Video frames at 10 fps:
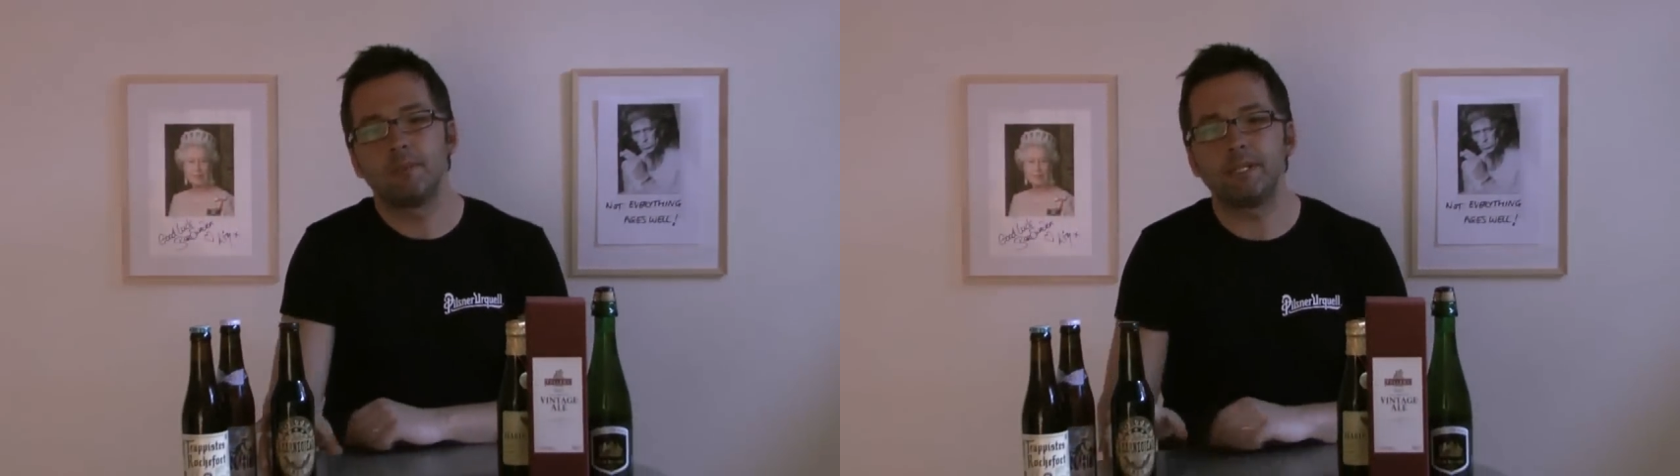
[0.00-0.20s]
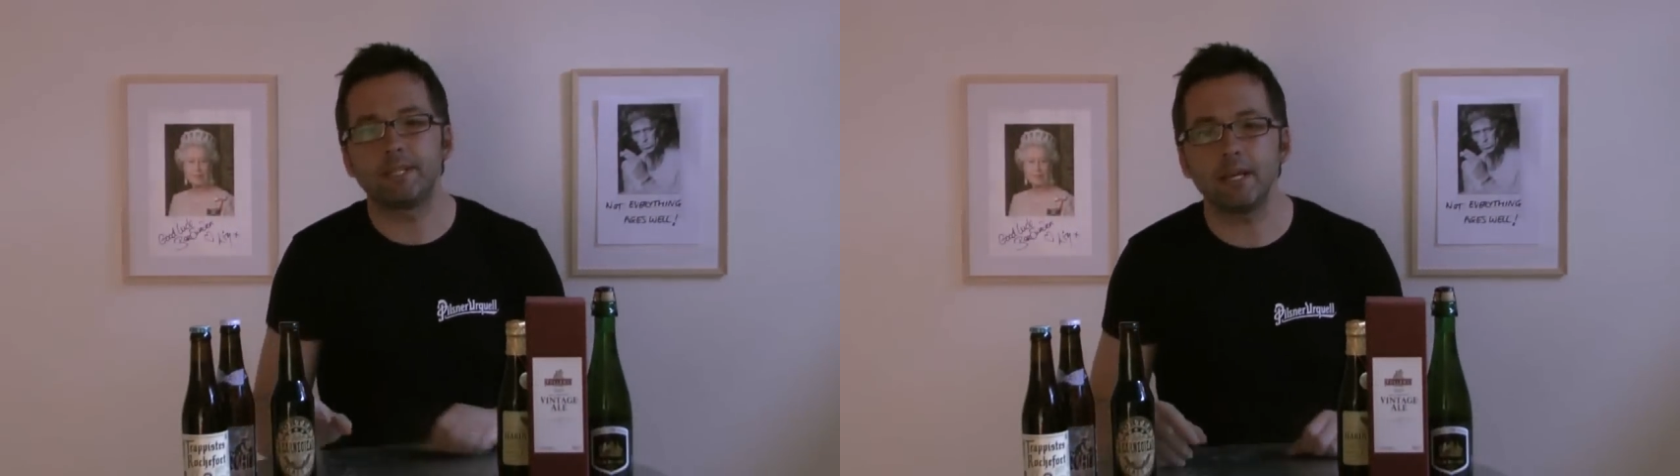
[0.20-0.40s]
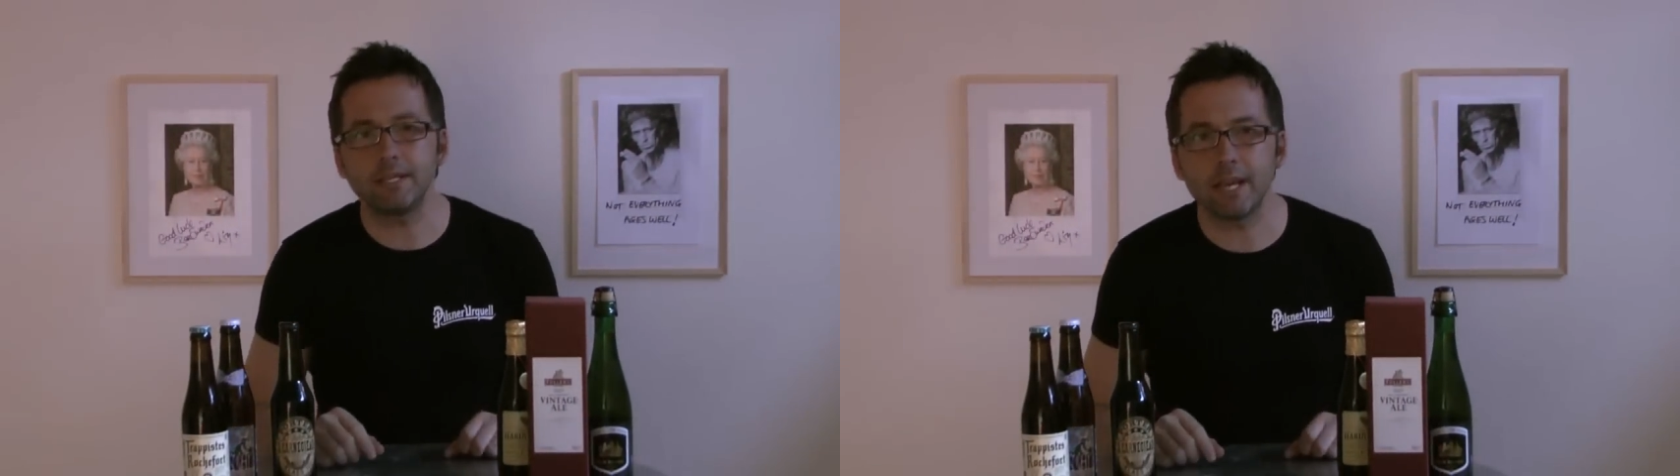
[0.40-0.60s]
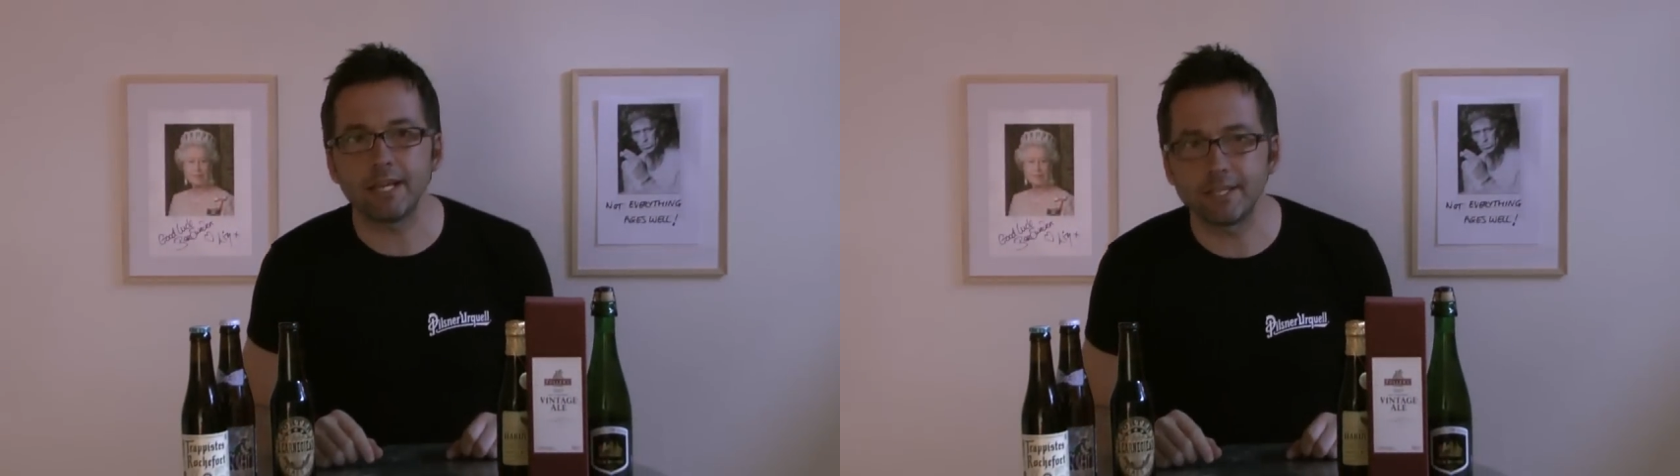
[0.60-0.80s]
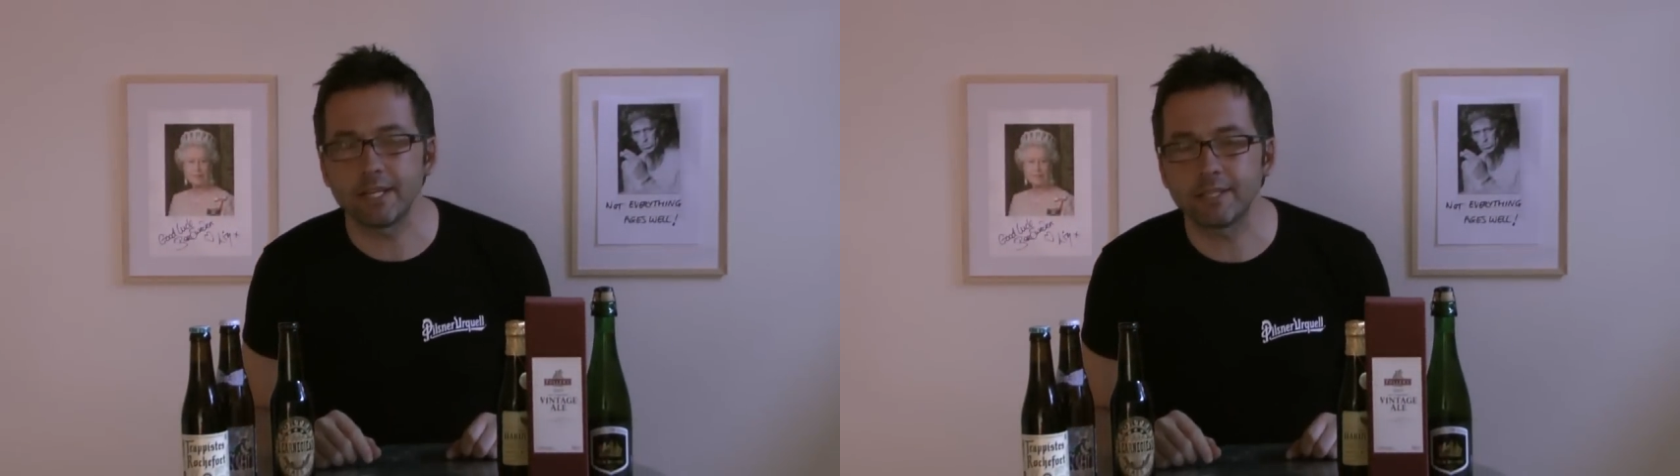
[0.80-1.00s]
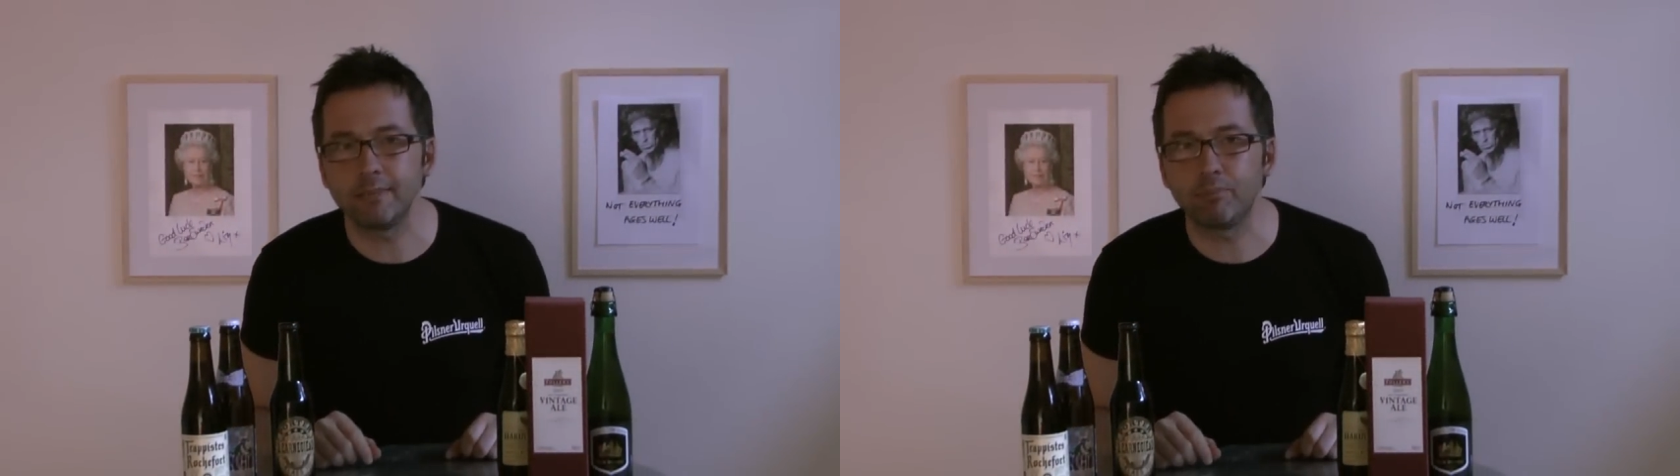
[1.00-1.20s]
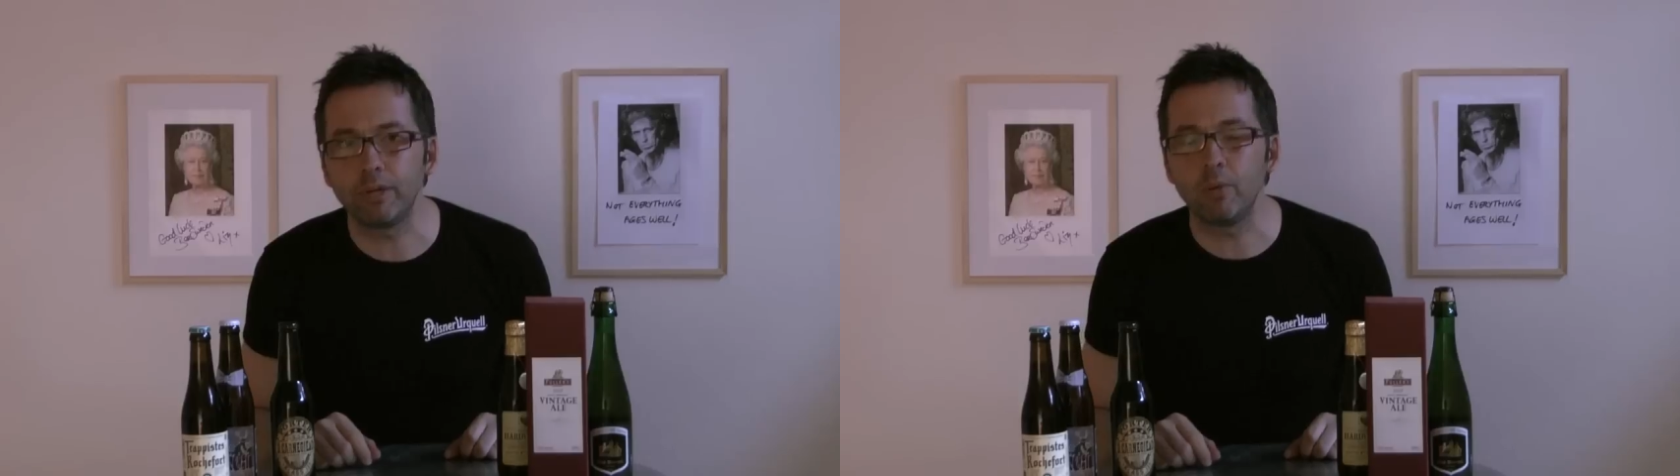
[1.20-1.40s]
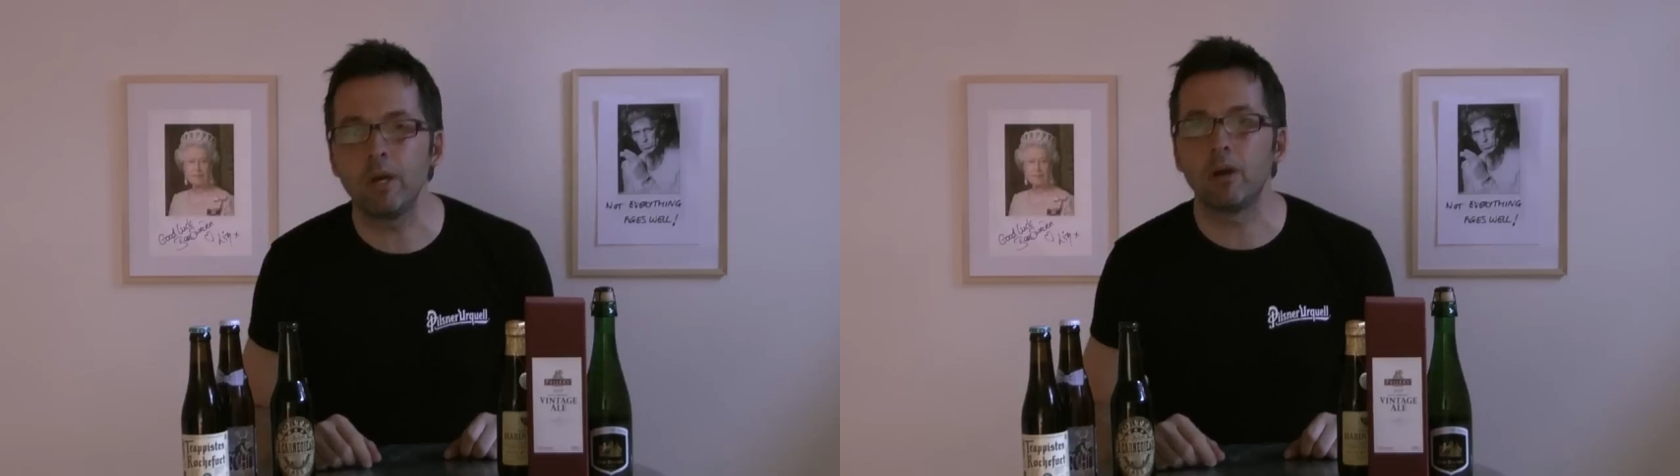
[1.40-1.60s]
but it does age actually
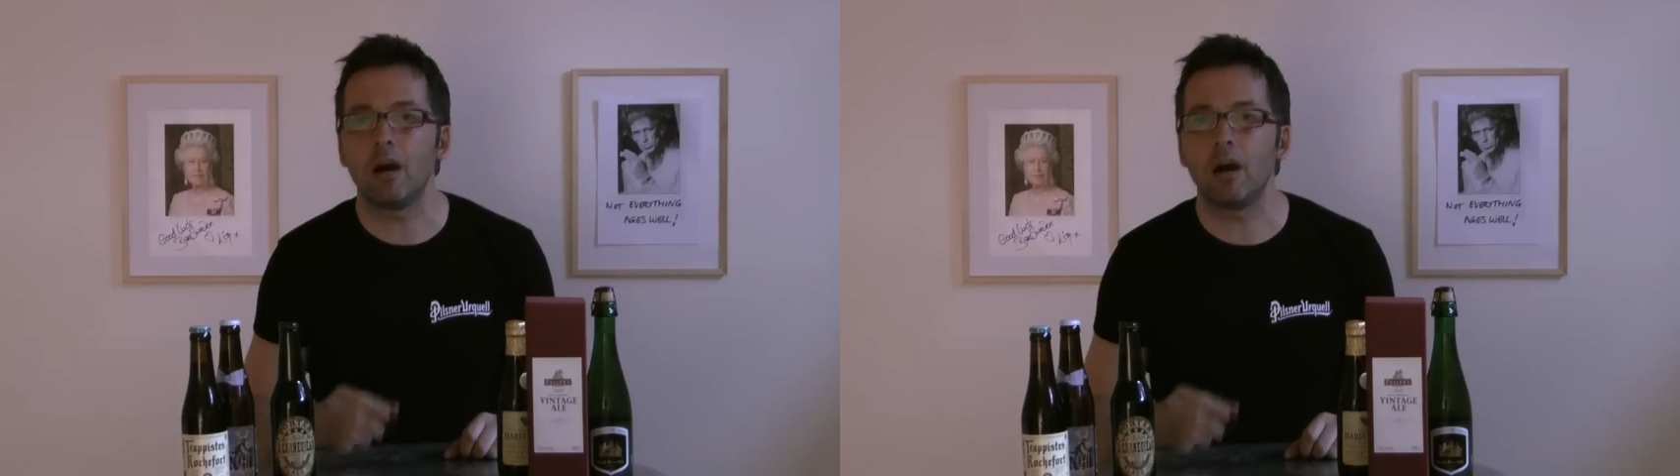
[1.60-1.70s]
pretty well.